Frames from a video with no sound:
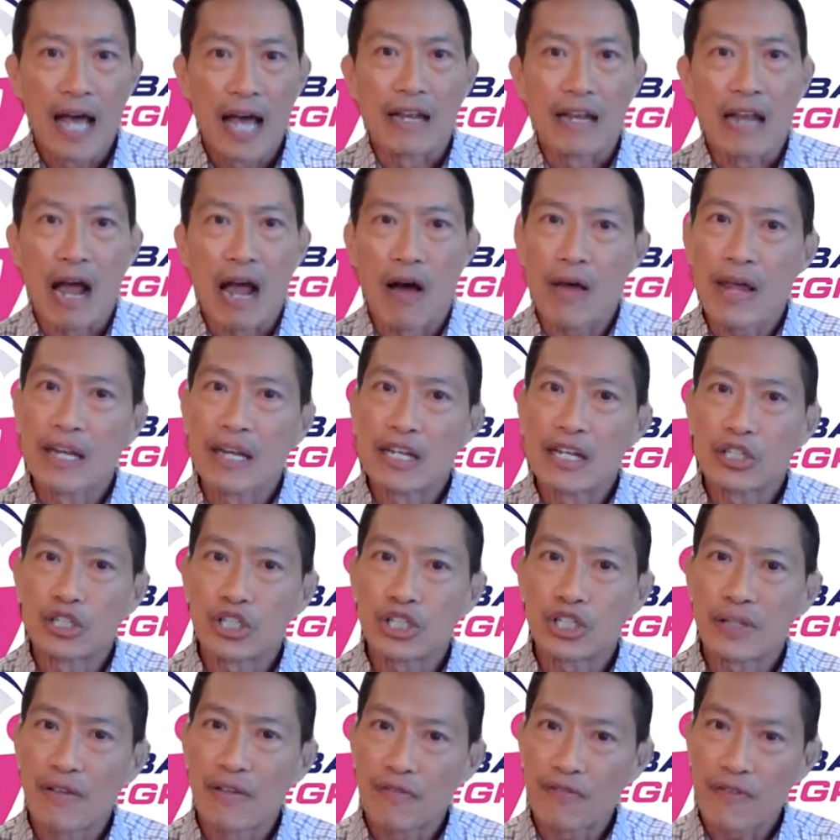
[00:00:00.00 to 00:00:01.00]
Now, in a
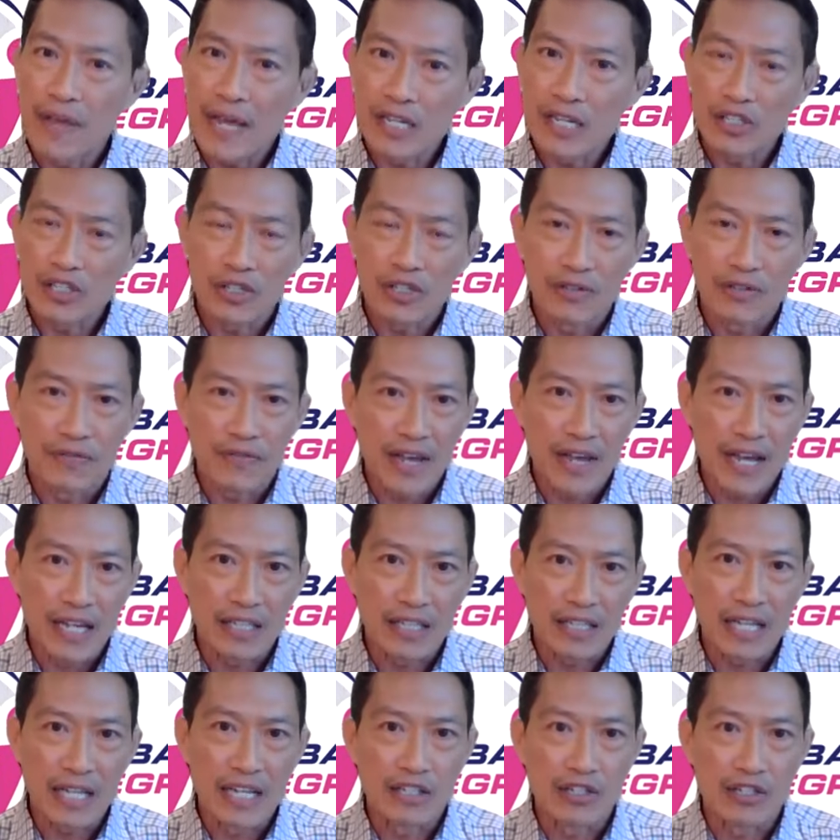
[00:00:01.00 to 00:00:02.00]

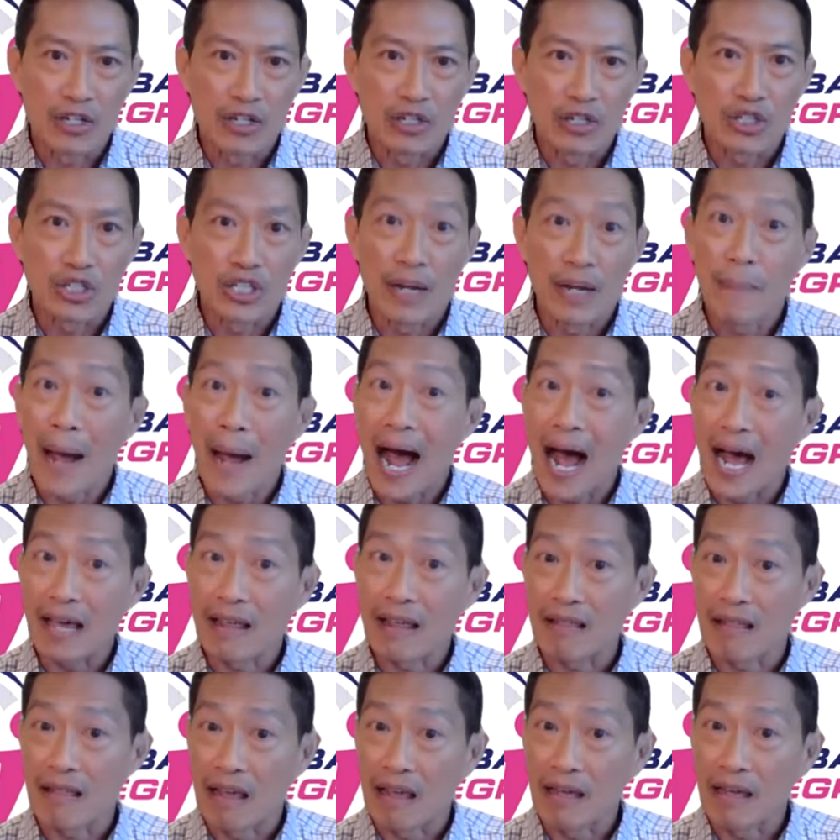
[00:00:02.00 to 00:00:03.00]
face-to-face internship,
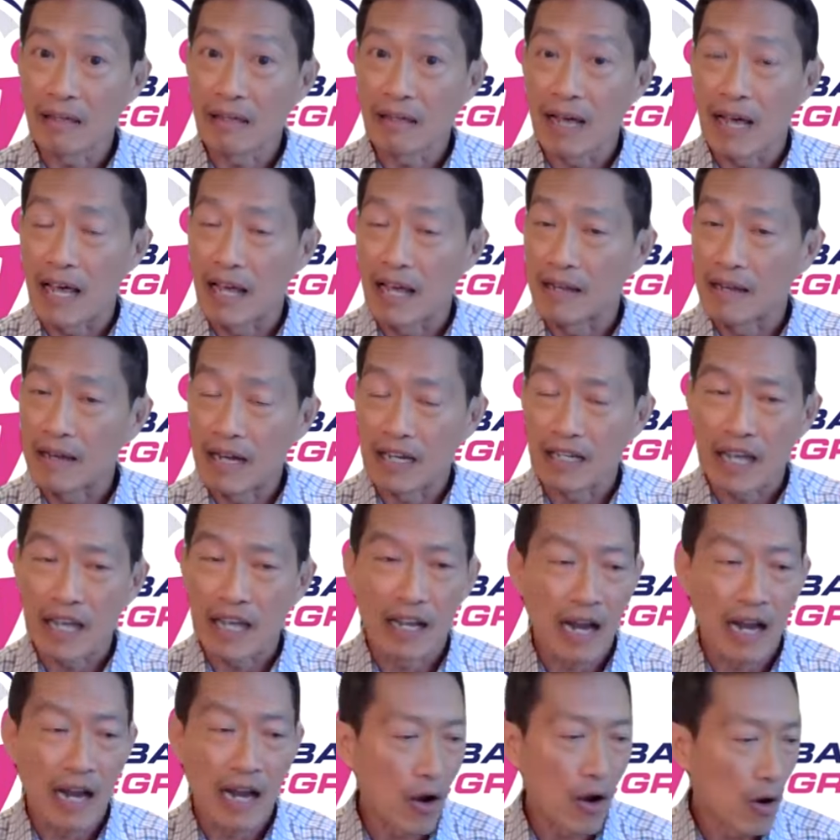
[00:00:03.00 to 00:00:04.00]
I think, and
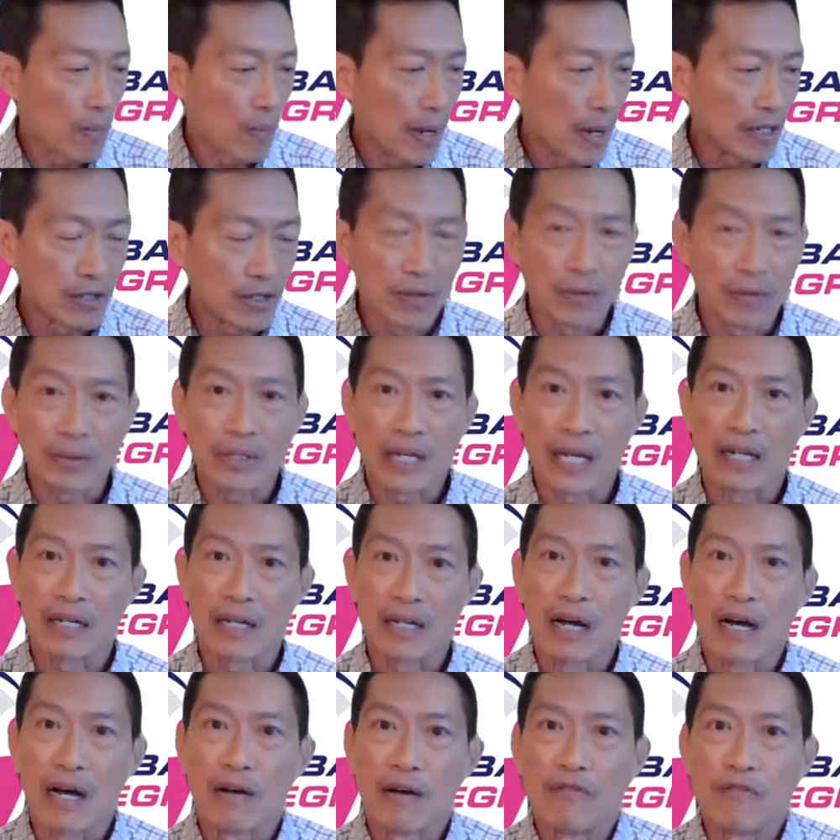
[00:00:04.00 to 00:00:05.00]
again, I hope I don't
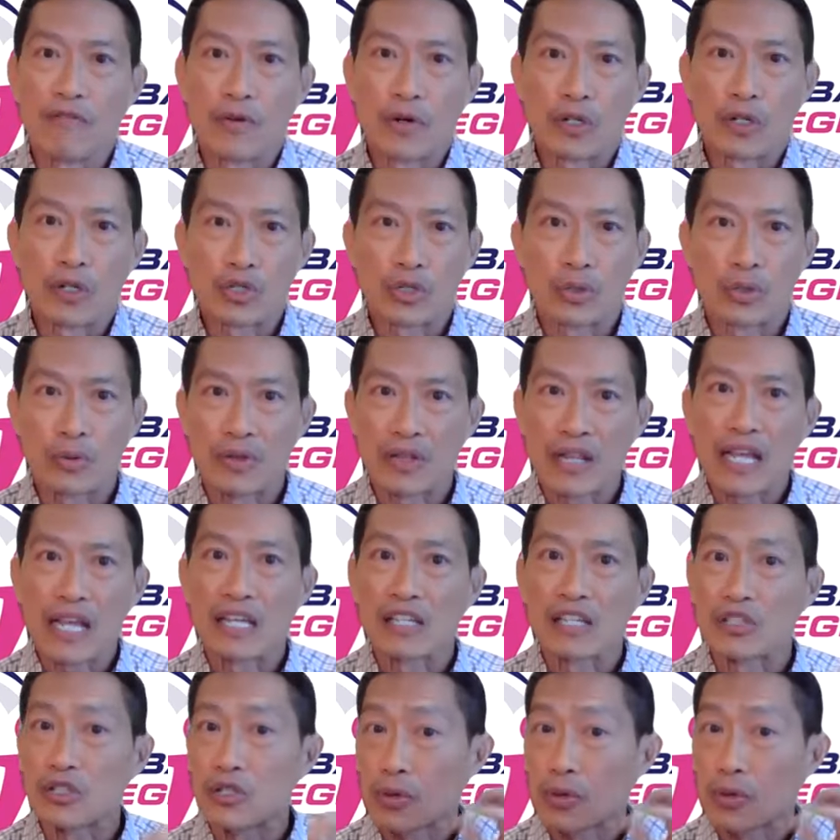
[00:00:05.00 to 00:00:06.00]
get um, virtual
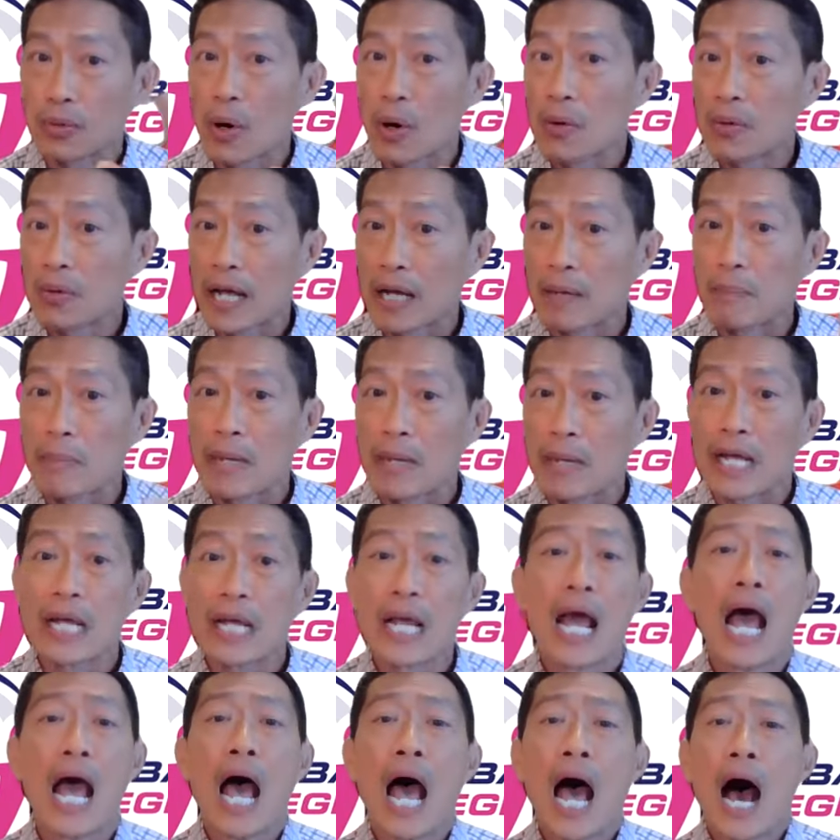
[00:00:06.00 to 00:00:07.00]
things thrown at
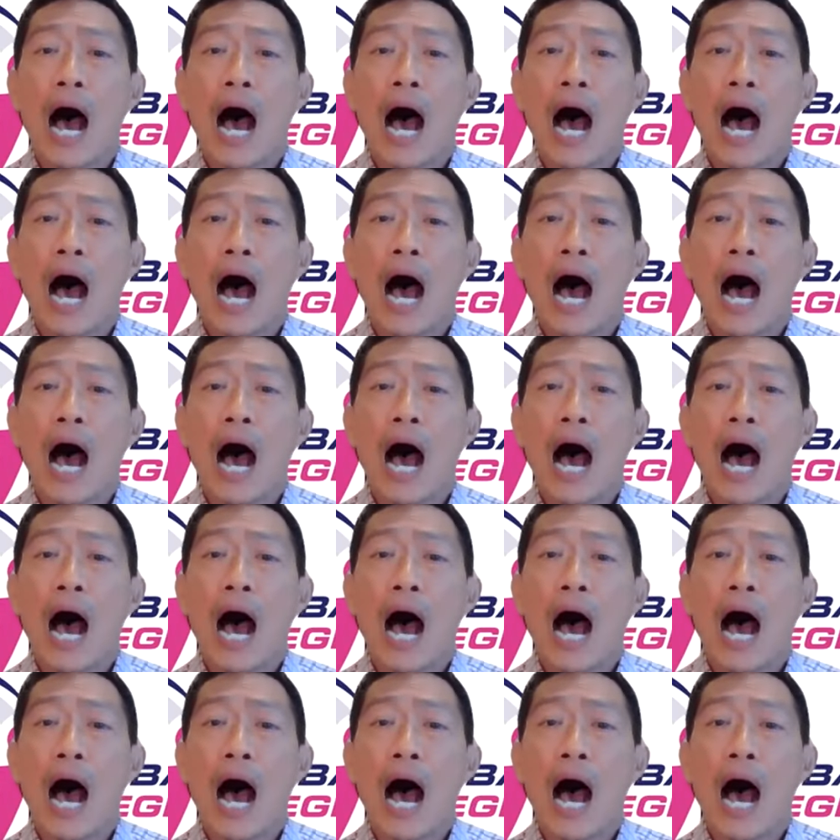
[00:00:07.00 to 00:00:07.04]
me,